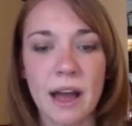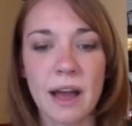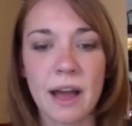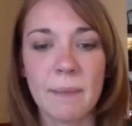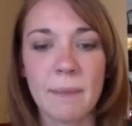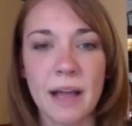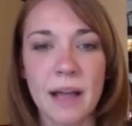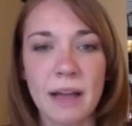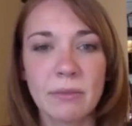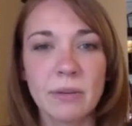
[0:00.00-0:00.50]

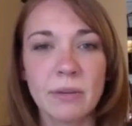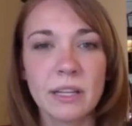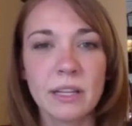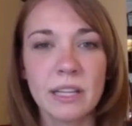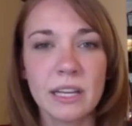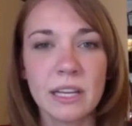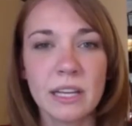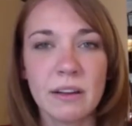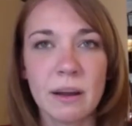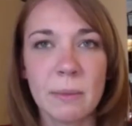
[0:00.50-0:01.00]
I
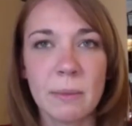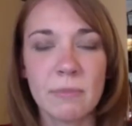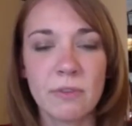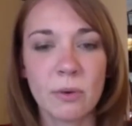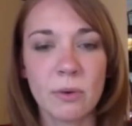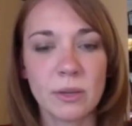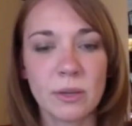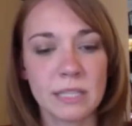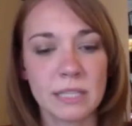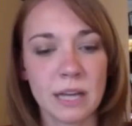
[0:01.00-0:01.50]
really am
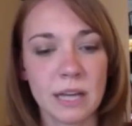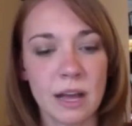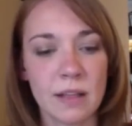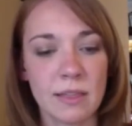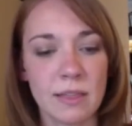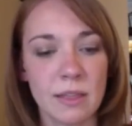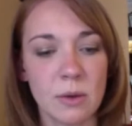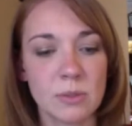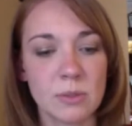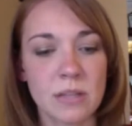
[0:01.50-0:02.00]
focusing
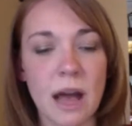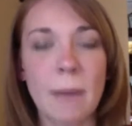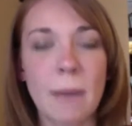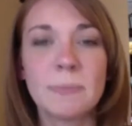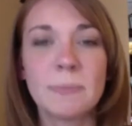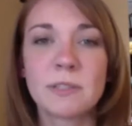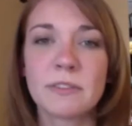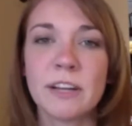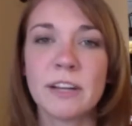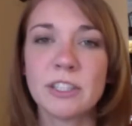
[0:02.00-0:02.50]
on those
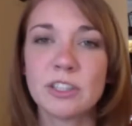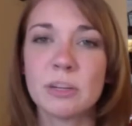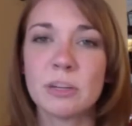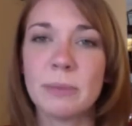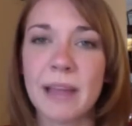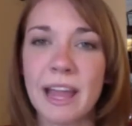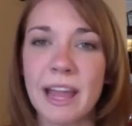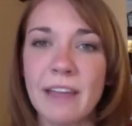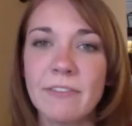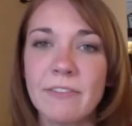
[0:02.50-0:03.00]

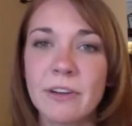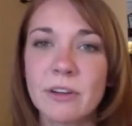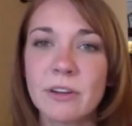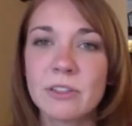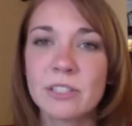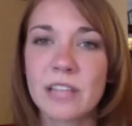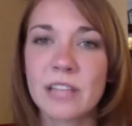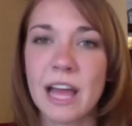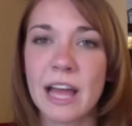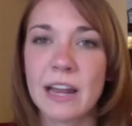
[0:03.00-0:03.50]
observational
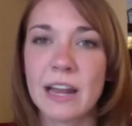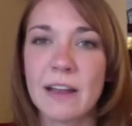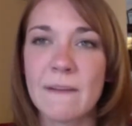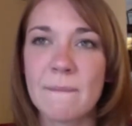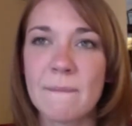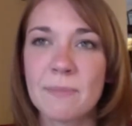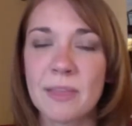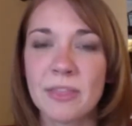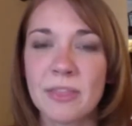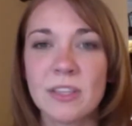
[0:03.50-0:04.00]
behaviors that
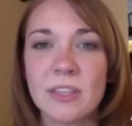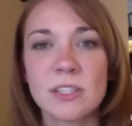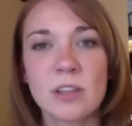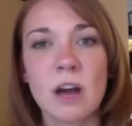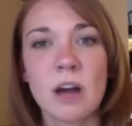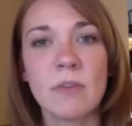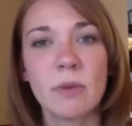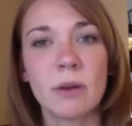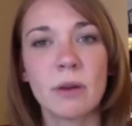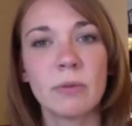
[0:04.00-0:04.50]

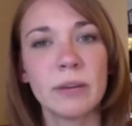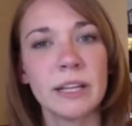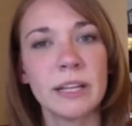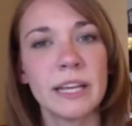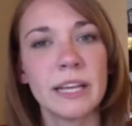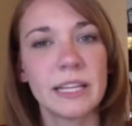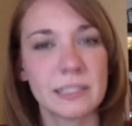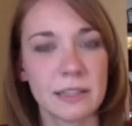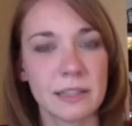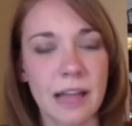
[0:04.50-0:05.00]
this software
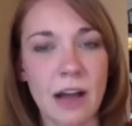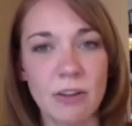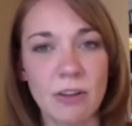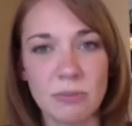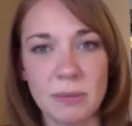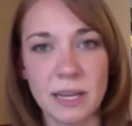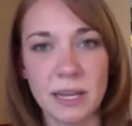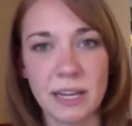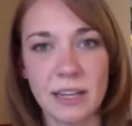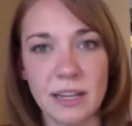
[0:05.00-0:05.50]
really has
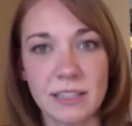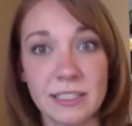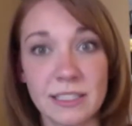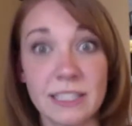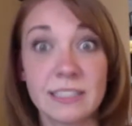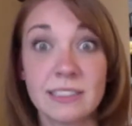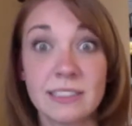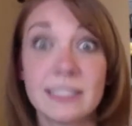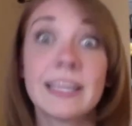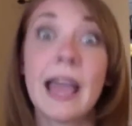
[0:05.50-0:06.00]
allowed me
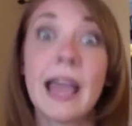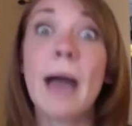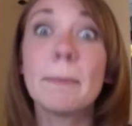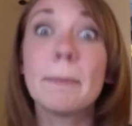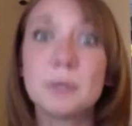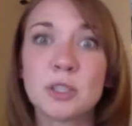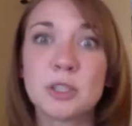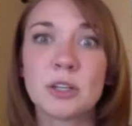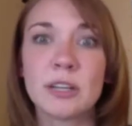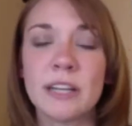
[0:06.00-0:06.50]
to
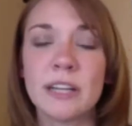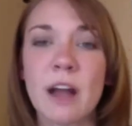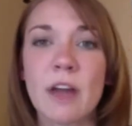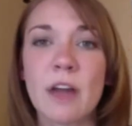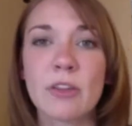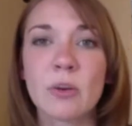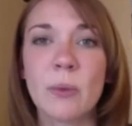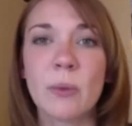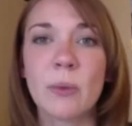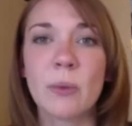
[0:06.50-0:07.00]
capture in
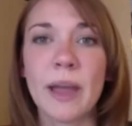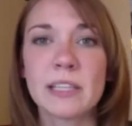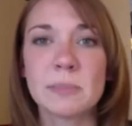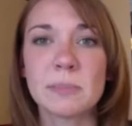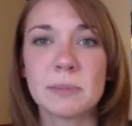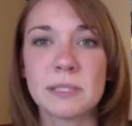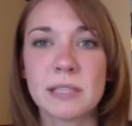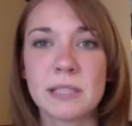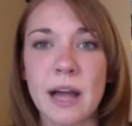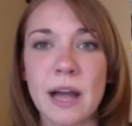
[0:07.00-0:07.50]
other
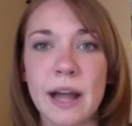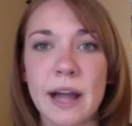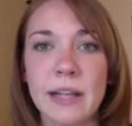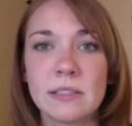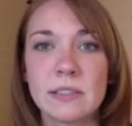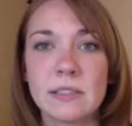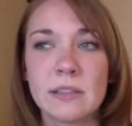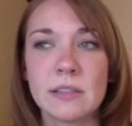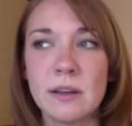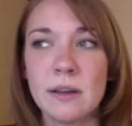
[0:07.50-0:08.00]
ways
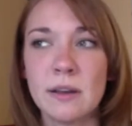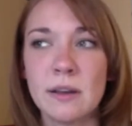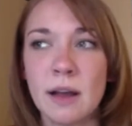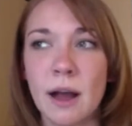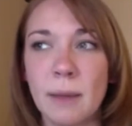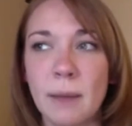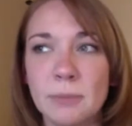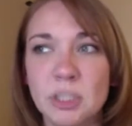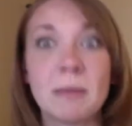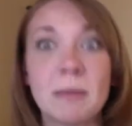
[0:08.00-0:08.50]
besides
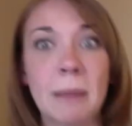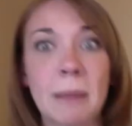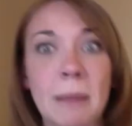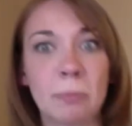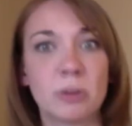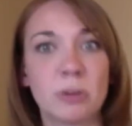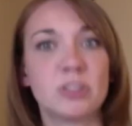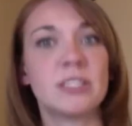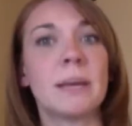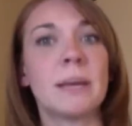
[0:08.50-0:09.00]
just my
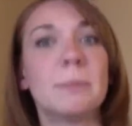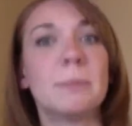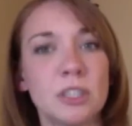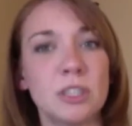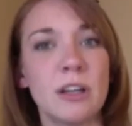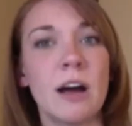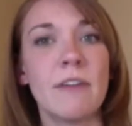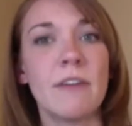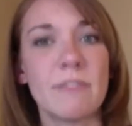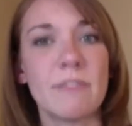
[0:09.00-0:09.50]

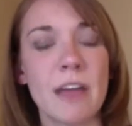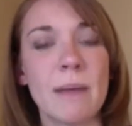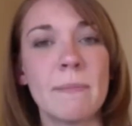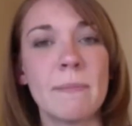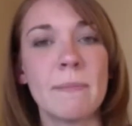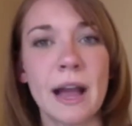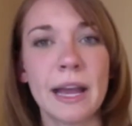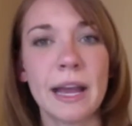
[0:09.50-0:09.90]
perception of them.